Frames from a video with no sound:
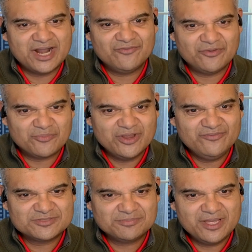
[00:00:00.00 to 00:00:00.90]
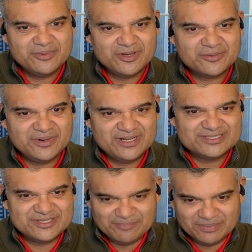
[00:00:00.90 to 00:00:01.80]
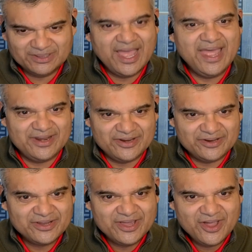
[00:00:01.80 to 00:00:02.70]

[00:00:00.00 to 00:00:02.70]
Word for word: out of a previous playbook but it's a blend